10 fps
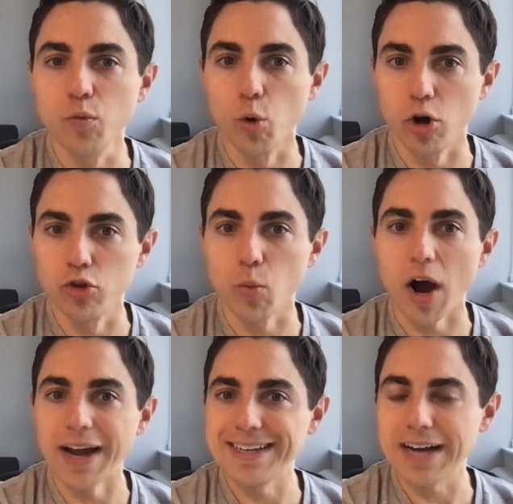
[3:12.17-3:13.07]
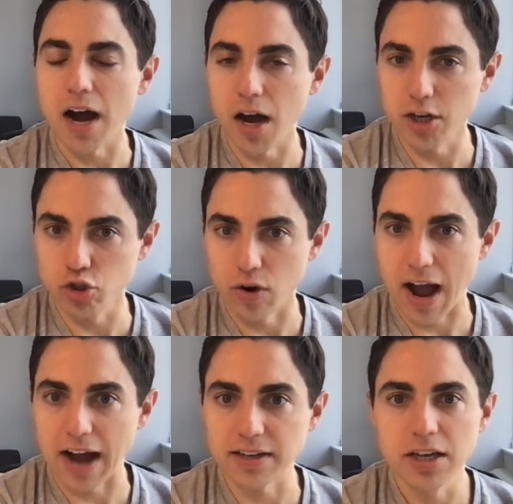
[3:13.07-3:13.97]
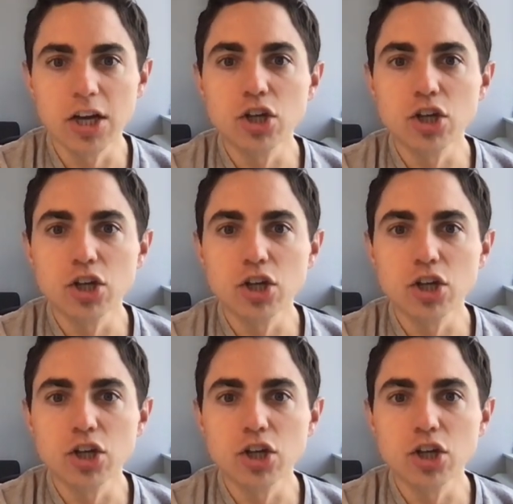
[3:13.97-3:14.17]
worldwide contract